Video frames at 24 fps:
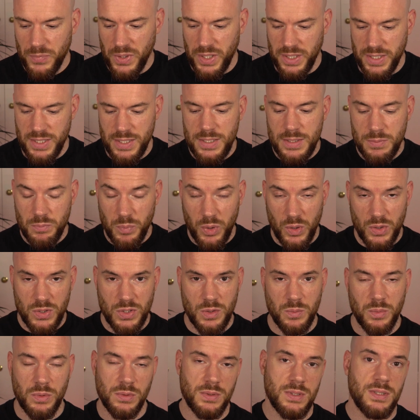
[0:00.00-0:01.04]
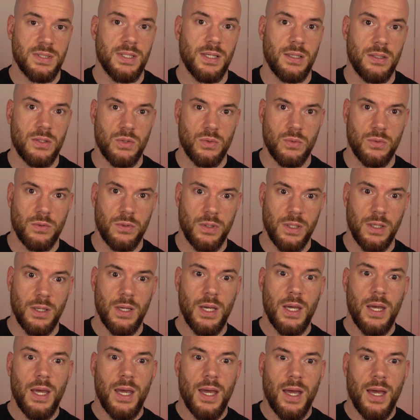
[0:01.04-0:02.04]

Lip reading: It is possible to tell a story,